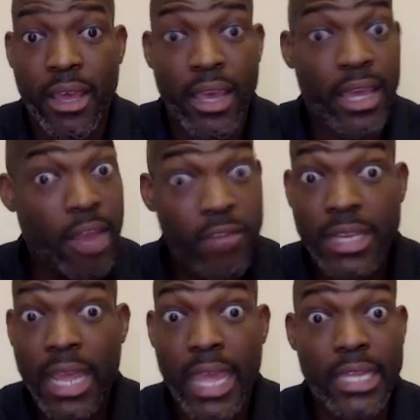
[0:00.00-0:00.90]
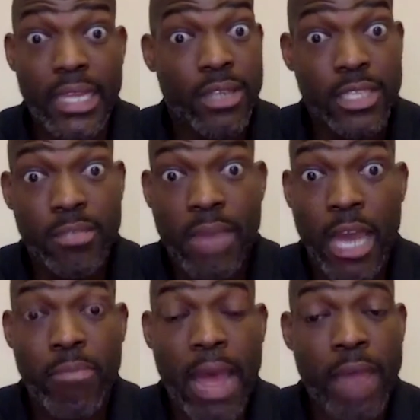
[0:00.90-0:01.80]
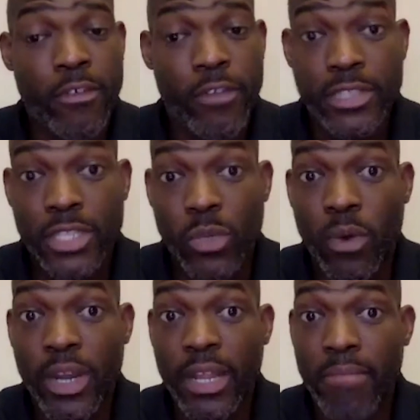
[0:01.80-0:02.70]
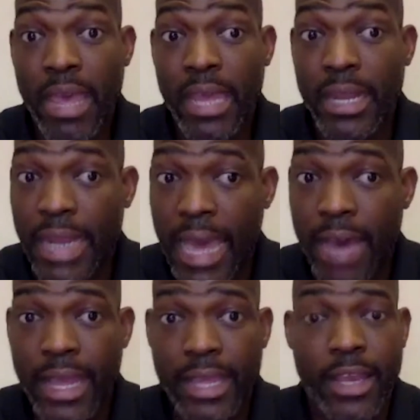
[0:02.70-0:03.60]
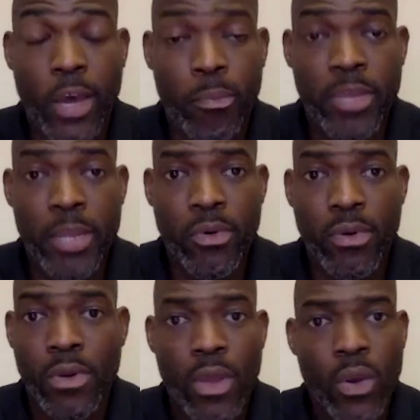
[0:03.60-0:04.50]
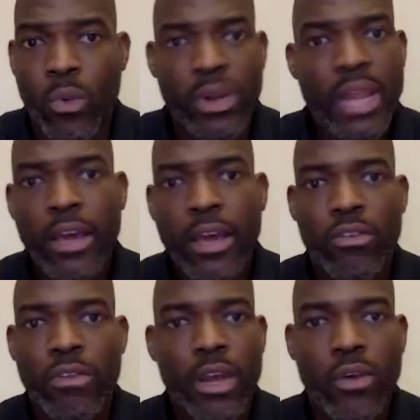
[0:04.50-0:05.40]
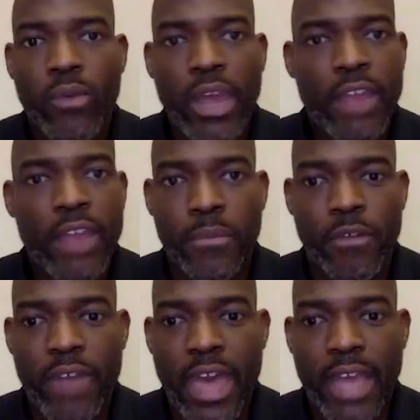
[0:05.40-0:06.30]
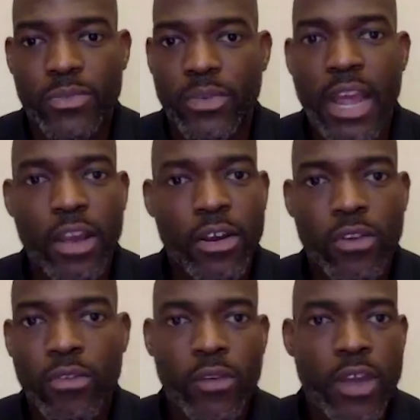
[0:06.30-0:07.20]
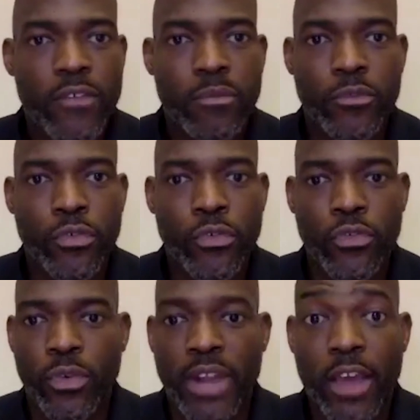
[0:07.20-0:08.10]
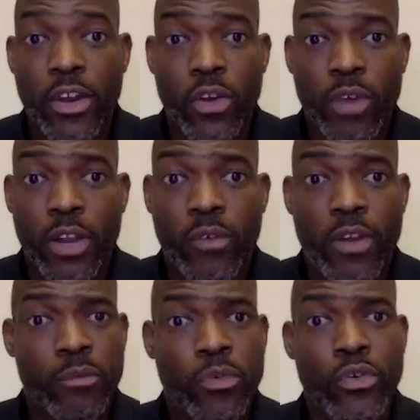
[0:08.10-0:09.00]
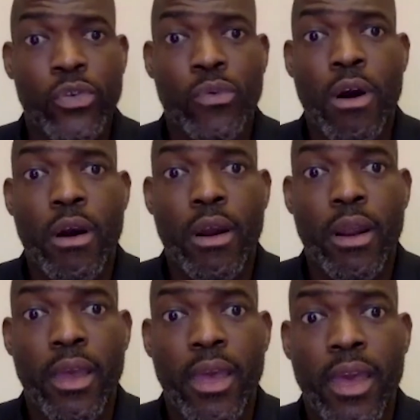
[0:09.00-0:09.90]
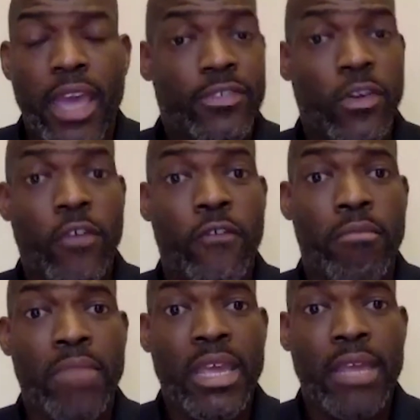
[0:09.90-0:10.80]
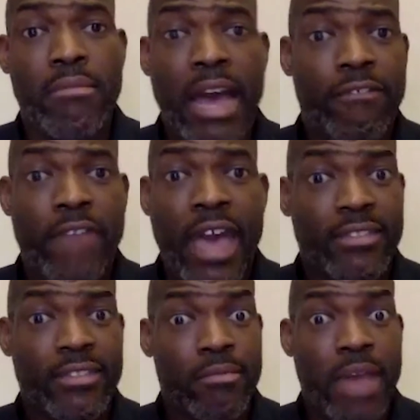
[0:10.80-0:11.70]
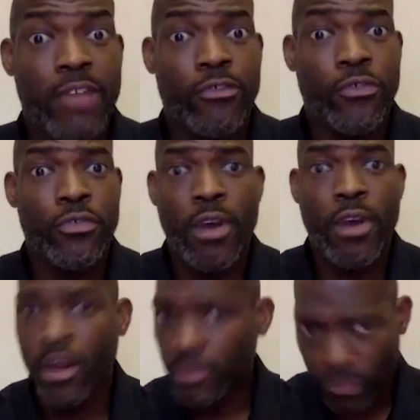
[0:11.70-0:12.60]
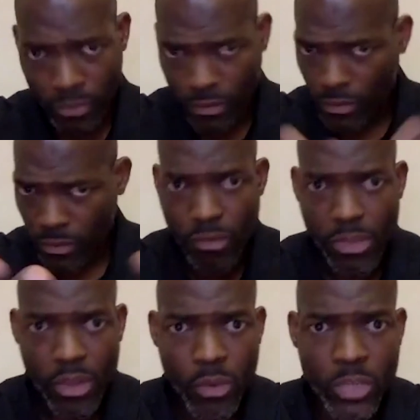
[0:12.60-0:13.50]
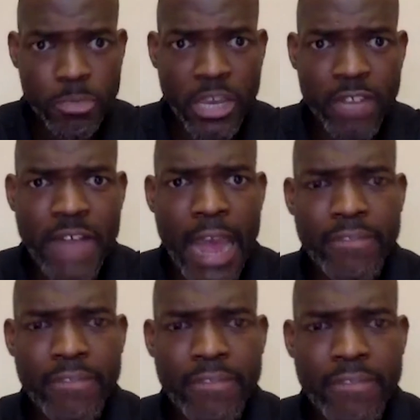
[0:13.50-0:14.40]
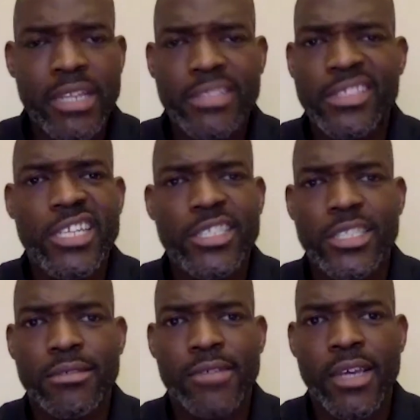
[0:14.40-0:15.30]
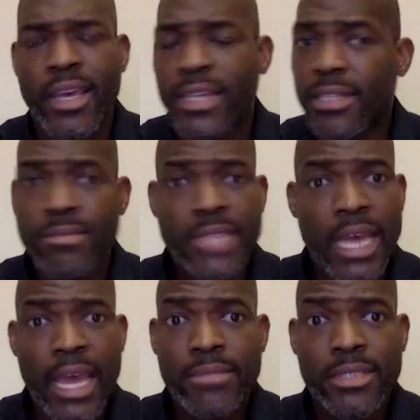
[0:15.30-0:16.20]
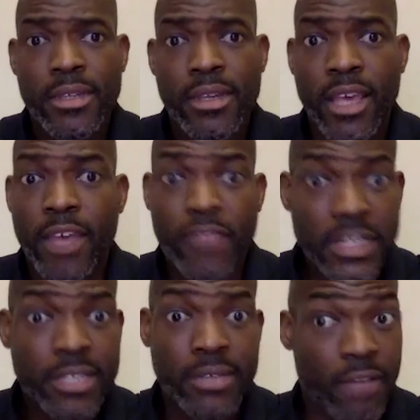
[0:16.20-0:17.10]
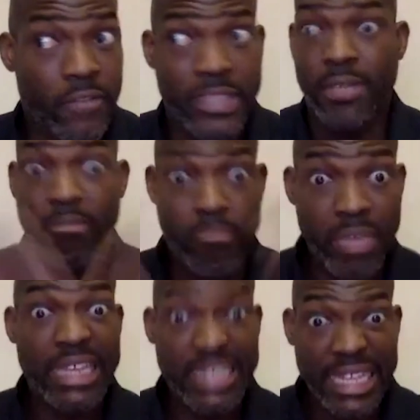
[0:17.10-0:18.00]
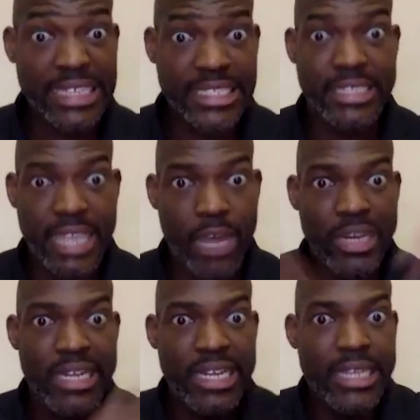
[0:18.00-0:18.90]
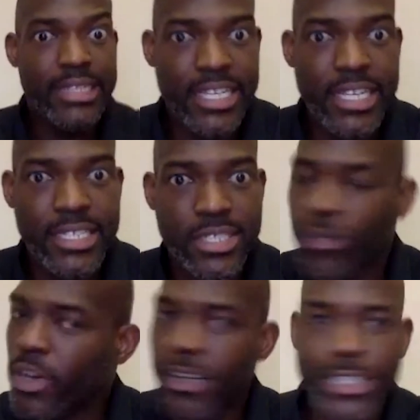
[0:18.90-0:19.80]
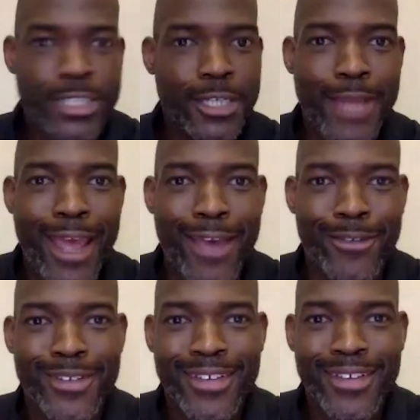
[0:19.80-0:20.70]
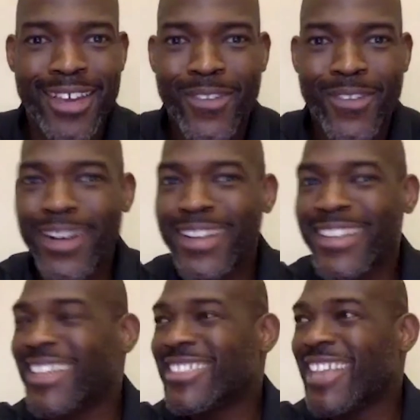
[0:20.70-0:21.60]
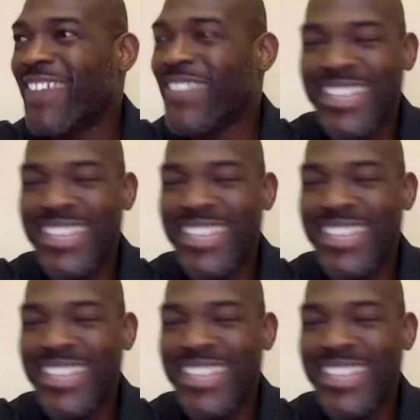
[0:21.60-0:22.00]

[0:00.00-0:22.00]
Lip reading: And every day he talked about a Bible verse and what it meant and how that can help people. We're not going to run away from the facts. We're not going to run away from truths. We're not going to run away from who you are. And so for me, my facts and my truths are, we spend 5 to 10 minutes teaching. Sometimes, if it's a big lesson that we need to teach, we're going to sit them down. One of the things that we did